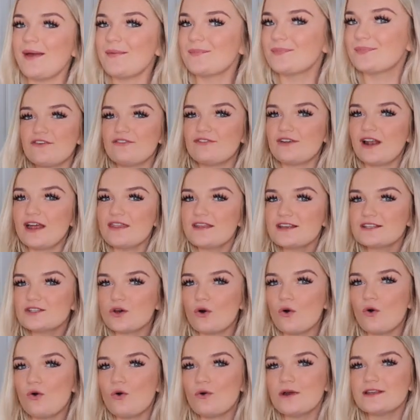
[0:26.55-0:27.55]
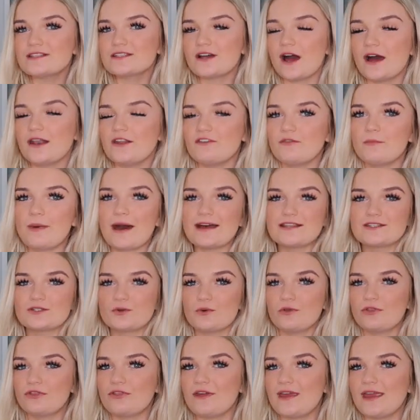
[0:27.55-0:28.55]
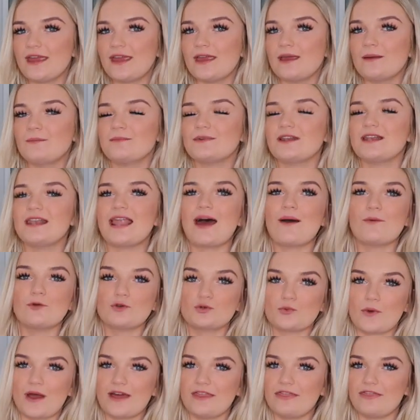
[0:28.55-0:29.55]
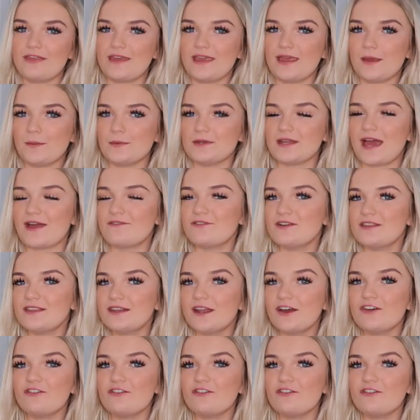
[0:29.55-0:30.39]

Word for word: I feel like this haul is kind of pastel themed, loungewear themed, everything.